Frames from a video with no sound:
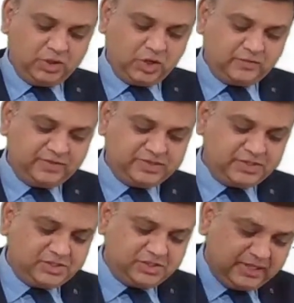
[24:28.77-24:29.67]
of
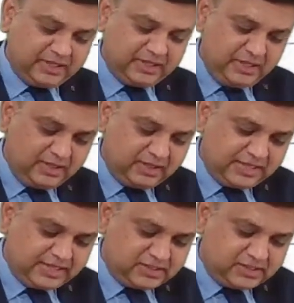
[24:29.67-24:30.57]
decision making,
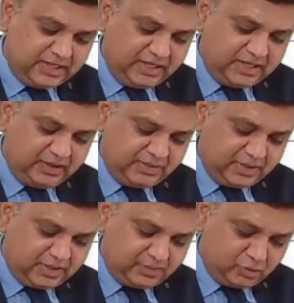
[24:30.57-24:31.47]
that is
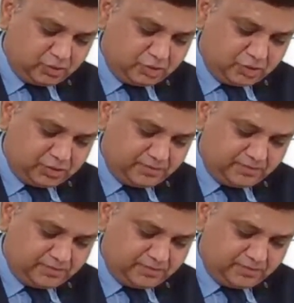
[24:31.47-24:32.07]
incremental approach.